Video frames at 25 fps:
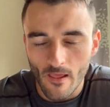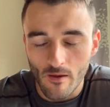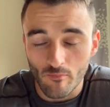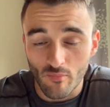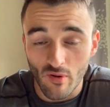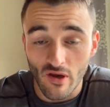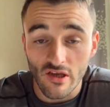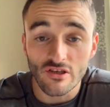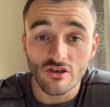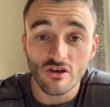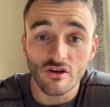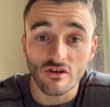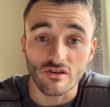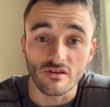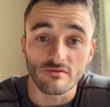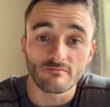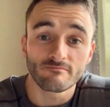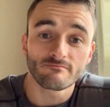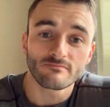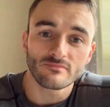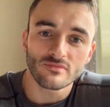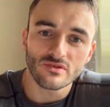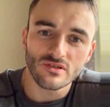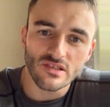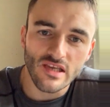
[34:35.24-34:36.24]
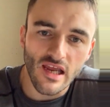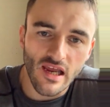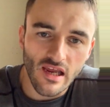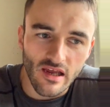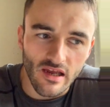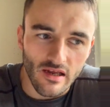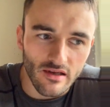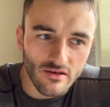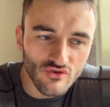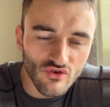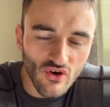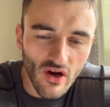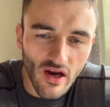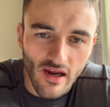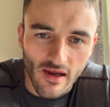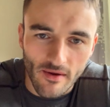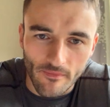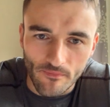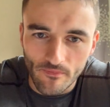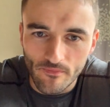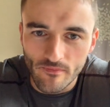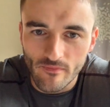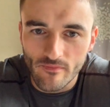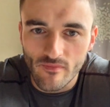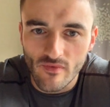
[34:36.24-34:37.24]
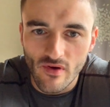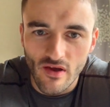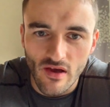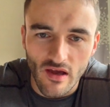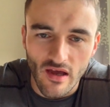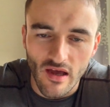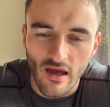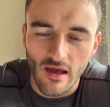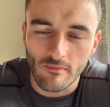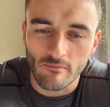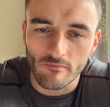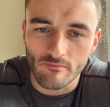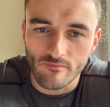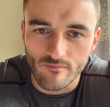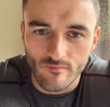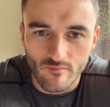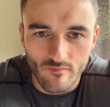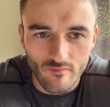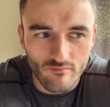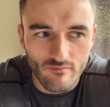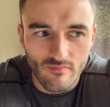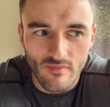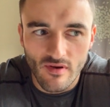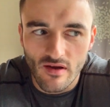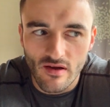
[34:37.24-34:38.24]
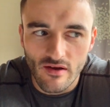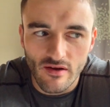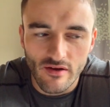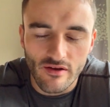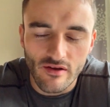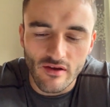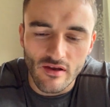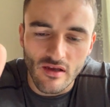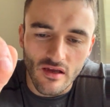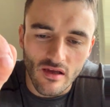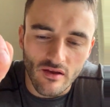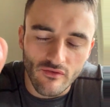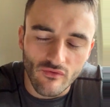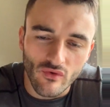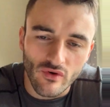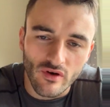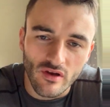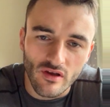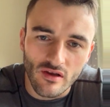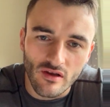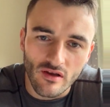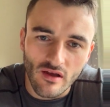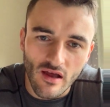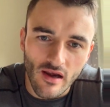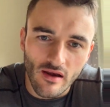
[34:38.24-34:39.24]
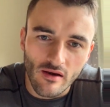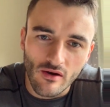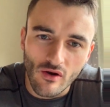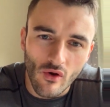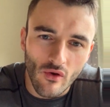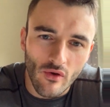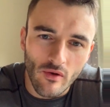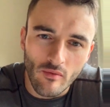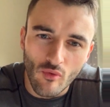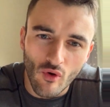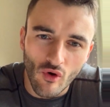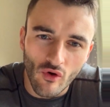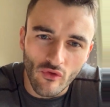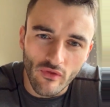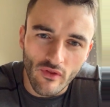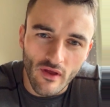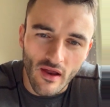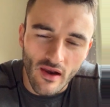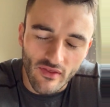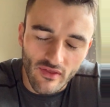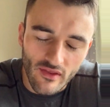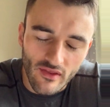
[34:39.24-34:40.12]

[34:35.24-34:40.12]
it's good. Take it. Try it. If you want to know any more,